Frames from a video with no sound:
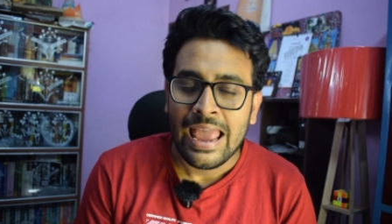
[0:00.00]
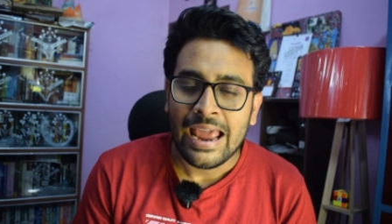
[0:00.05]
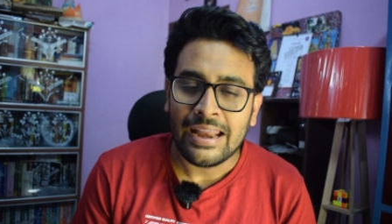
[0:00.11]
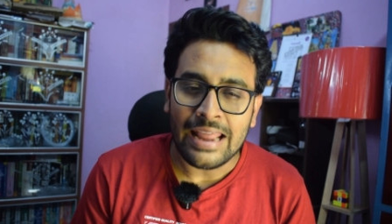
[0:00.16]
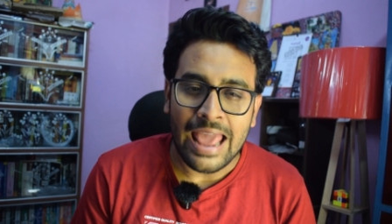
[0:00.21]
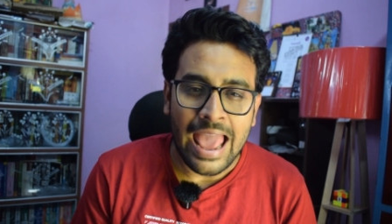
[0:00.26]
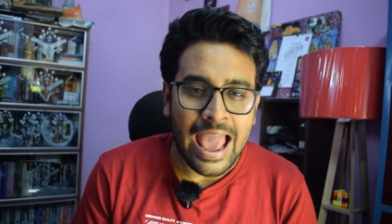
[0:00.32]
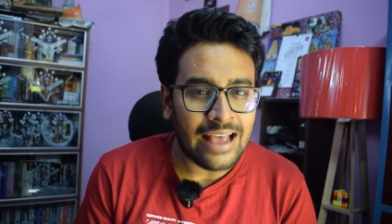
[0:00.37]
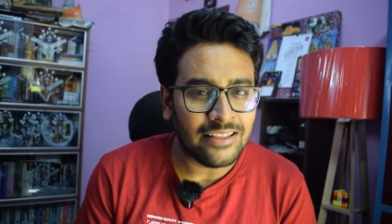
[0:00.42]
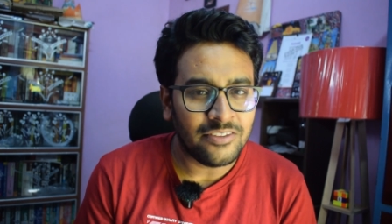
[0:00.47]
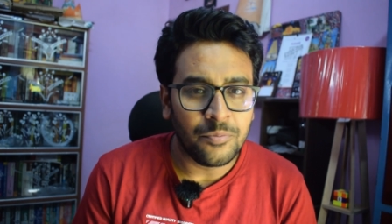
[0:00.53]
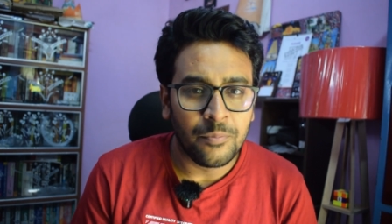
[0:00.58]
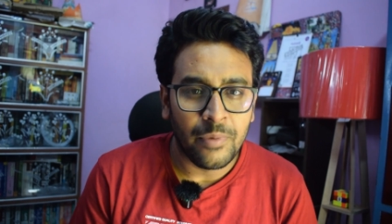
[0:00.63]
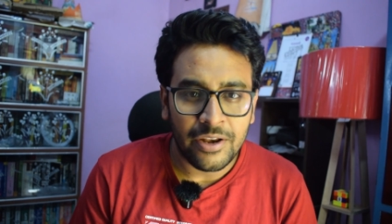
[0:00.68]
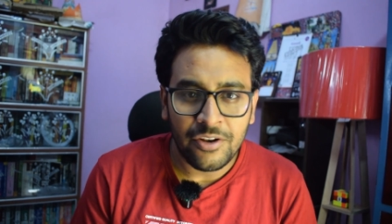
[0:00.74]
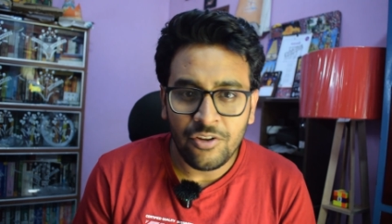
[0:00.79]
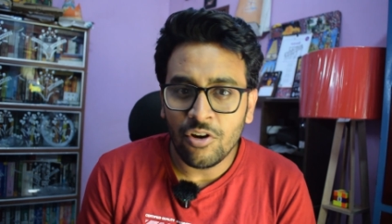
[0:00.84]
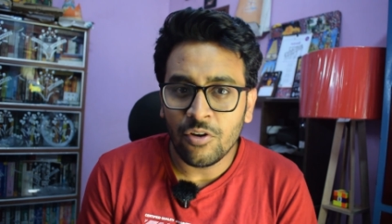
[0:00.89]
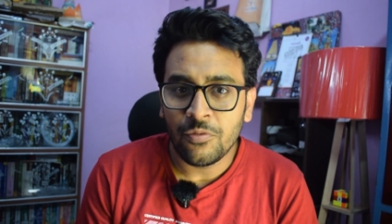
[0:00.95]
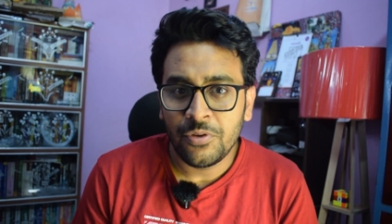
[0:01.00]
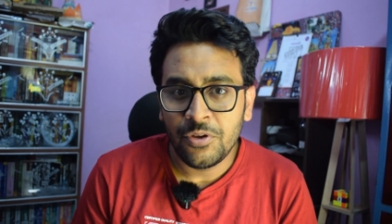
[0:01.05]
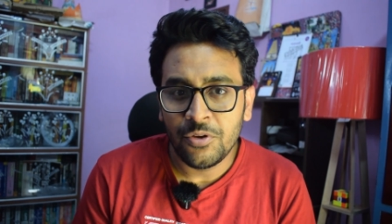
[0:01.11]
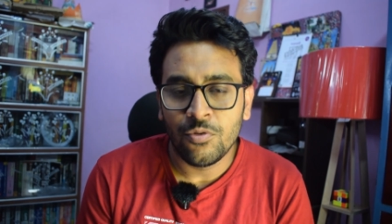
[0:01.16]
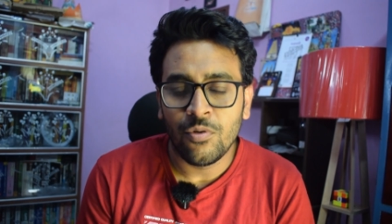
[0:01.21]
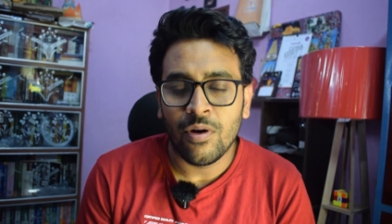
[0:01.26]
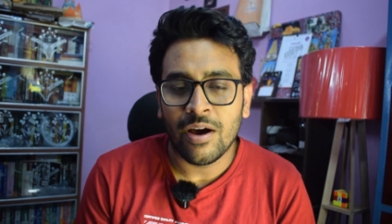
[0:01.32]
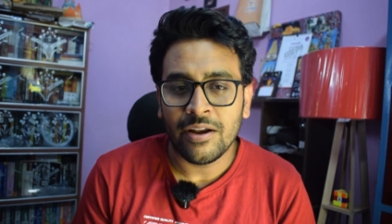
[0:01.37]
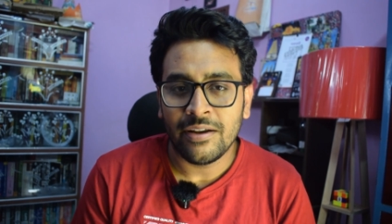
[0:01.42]
And as many of
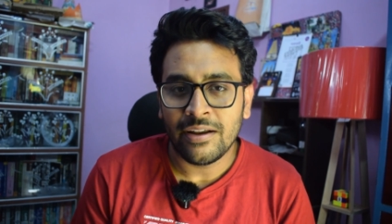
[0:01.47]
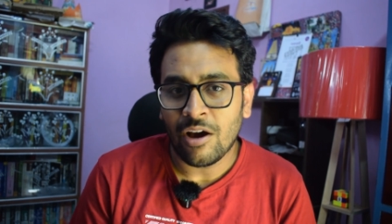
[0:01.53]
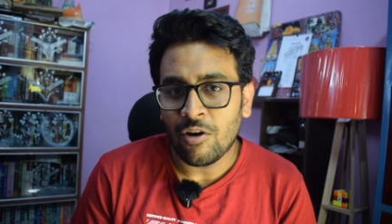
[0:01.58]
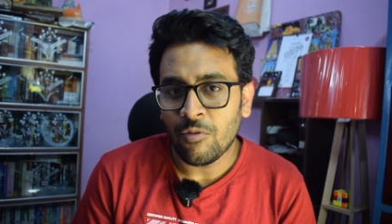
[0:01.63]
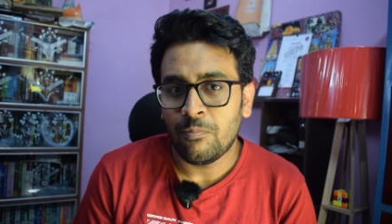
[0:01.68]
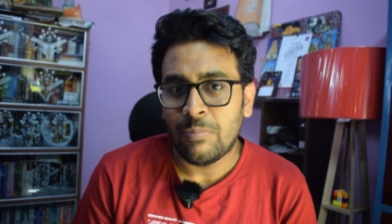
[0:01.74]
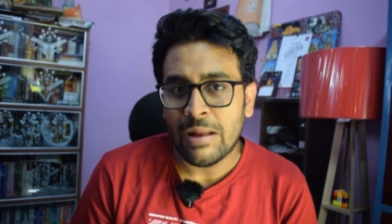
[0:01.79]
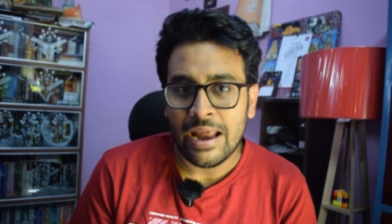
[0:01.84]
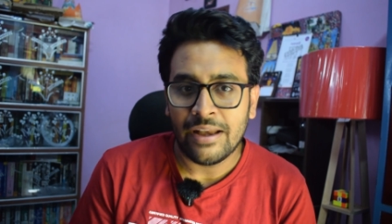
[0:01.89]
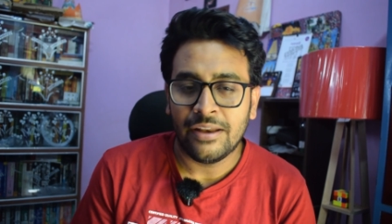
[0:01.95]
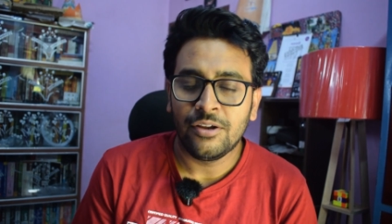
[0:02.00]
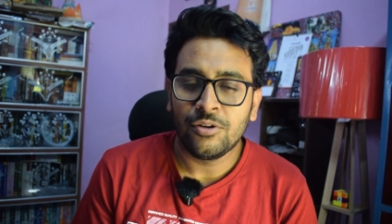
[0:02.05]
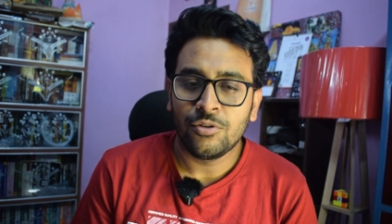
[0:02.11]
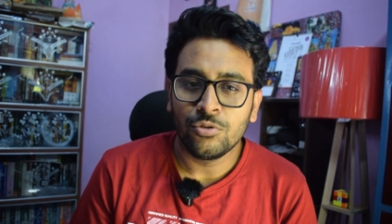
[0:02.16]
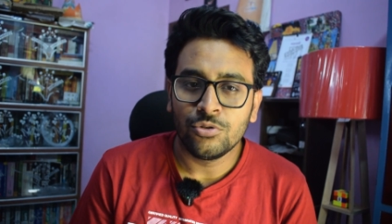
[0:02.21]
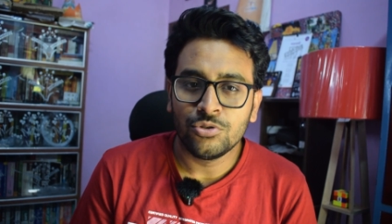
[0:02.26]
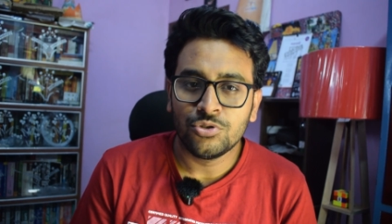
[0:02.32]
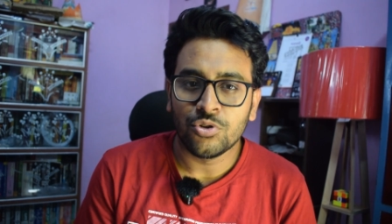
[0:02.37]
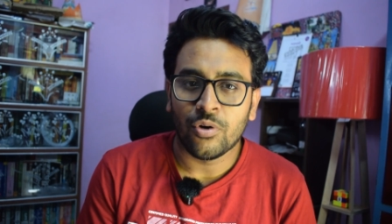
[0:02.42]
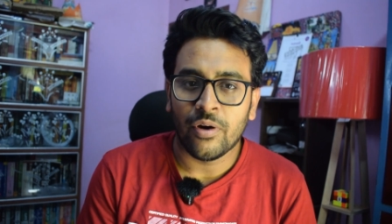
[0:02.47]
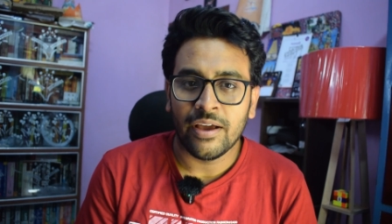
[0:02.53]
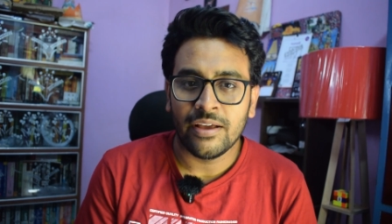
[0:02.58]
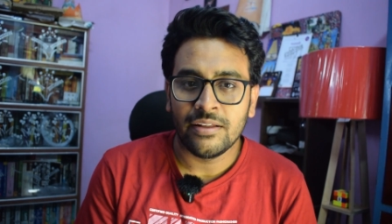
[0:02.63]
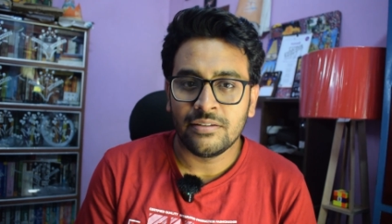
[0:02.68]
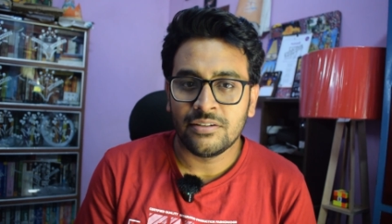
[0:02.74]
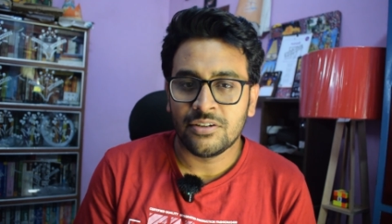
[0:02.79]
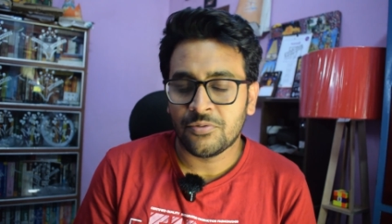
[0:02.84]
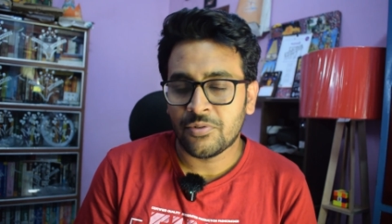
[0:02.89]
you are now planning to
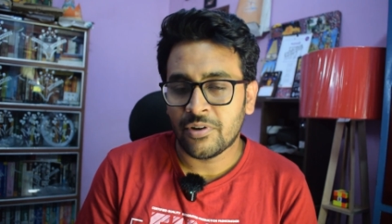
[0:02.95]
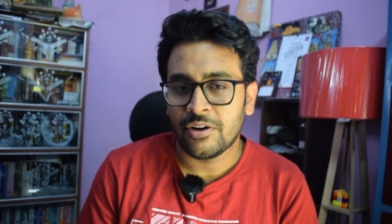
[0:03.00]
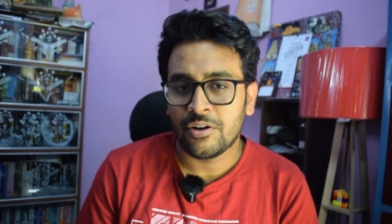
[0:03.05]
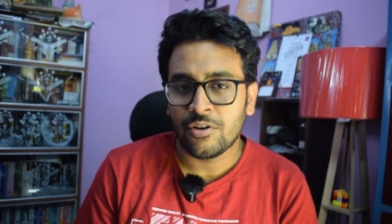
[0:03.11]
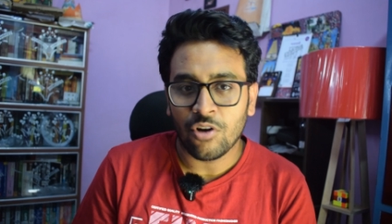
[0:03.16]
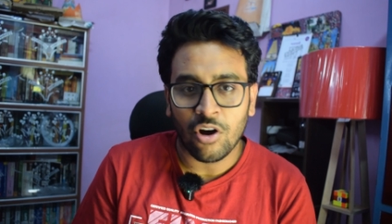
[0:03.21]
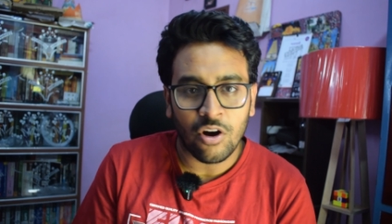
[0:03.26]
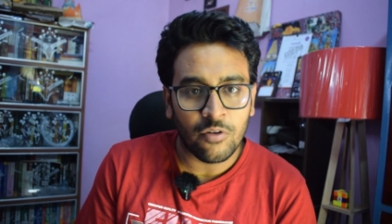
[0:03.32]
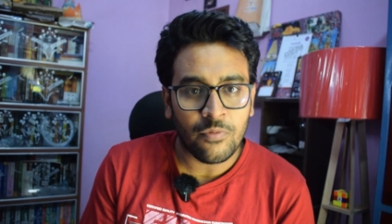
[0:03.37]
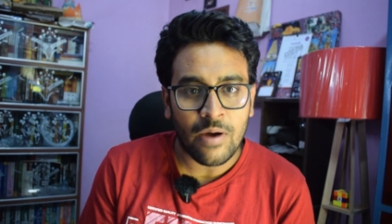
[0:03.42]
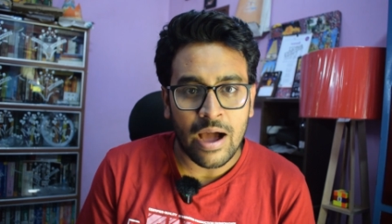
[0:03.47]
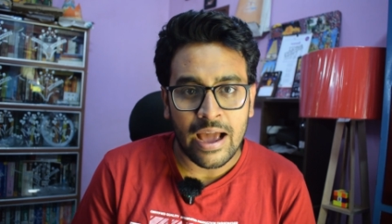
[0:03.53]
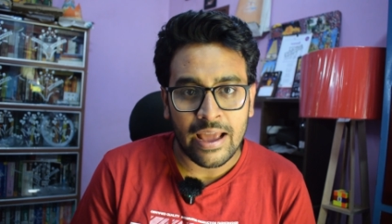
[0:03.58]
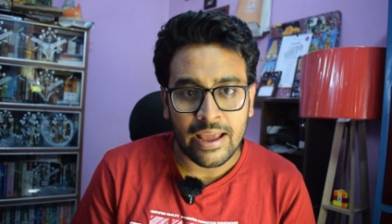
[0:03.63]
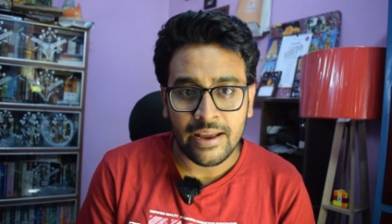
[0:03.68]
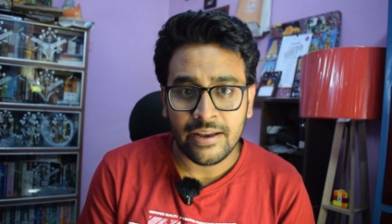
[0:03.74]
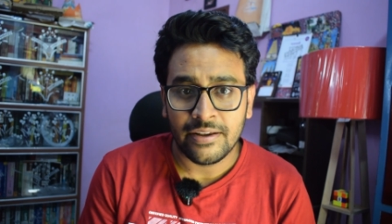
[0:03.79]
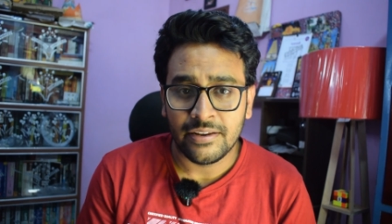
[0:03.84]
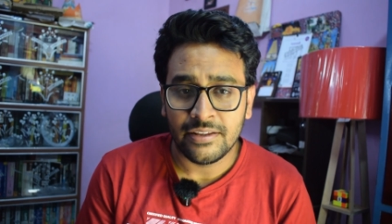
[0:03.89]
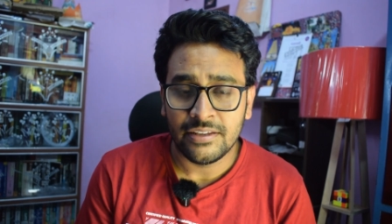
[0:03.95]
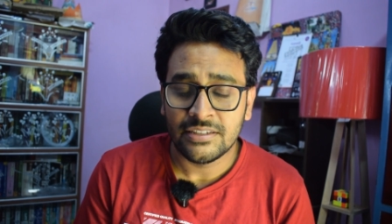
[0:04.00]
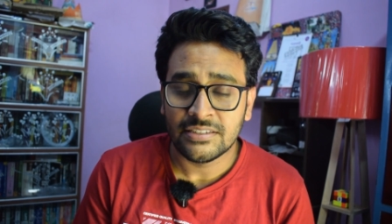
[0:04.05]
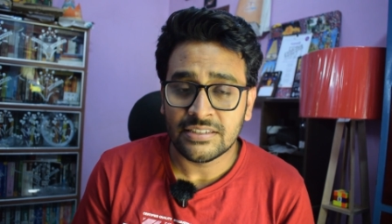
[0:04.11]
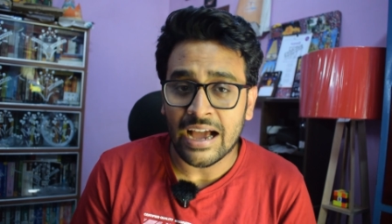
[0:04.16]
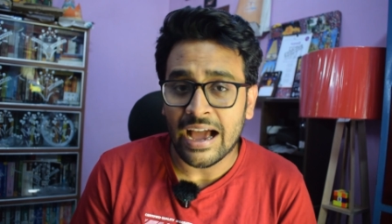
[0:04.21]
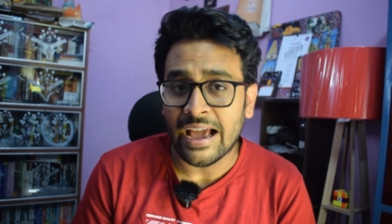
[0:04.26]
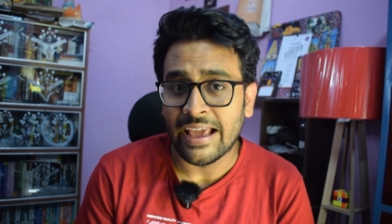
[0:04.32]
join different top IITs,